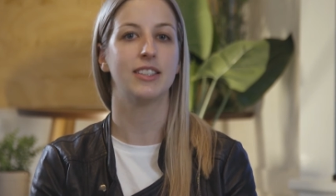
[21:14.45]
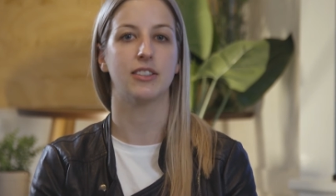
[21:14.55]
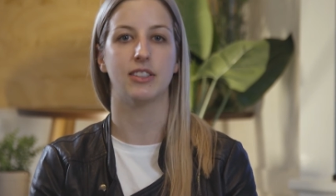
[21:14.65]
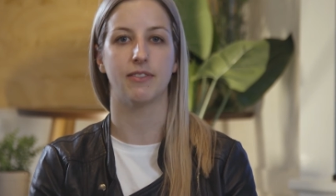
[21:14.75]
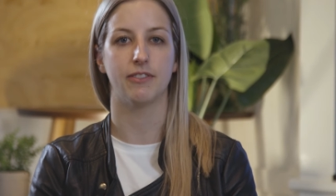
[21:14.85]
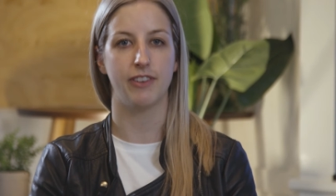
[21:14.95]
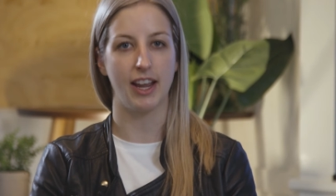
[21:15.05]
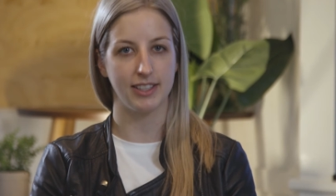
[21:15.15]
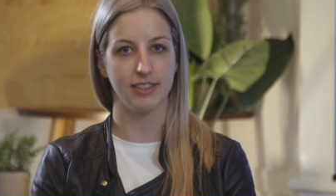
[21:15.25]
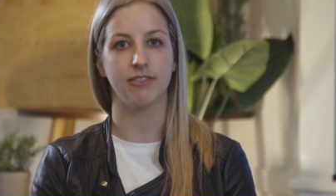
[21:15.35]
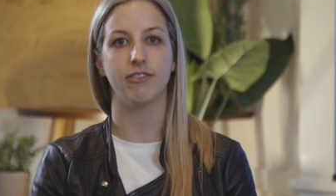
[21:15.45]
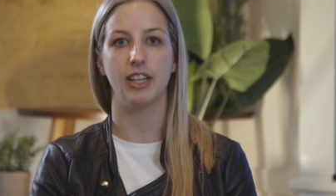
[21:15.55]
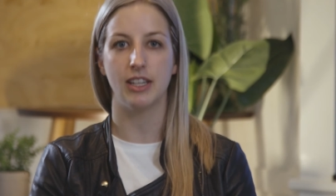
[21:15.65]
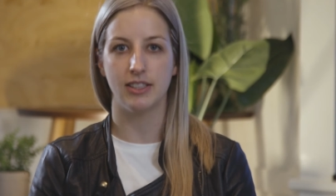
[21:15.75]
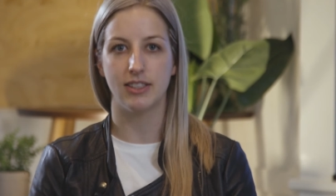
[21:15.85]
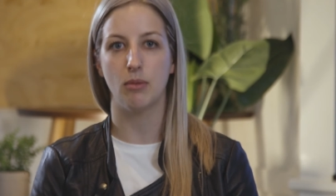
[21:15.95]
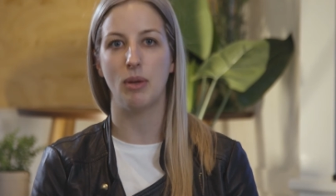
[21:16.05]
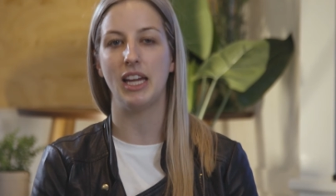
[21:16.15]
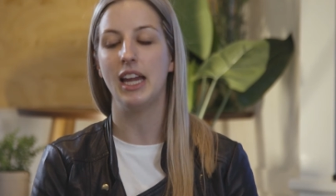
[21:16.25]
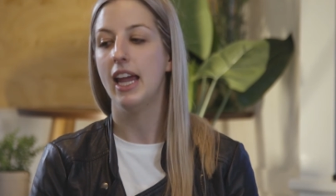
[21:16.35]
So some facts and figures to
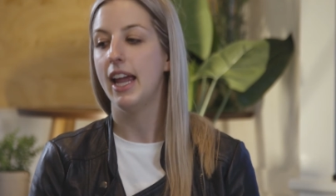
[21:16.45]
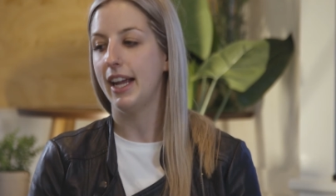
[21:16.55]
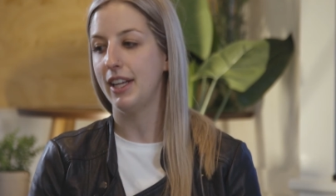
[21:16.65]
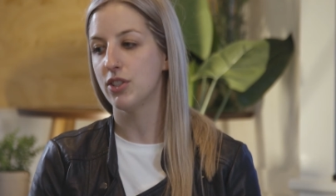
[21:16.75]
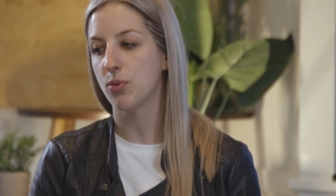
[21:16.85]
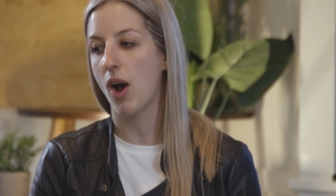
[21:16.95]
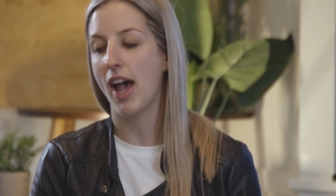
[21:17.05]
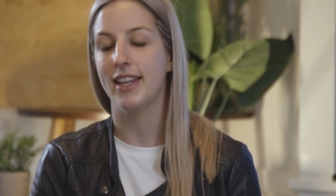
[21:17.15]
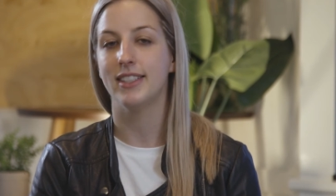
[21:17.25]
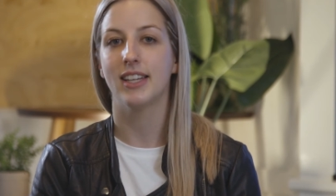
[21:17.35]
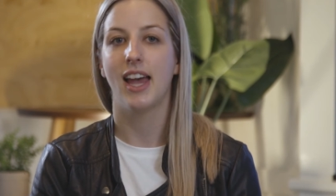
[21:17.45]
be entwined.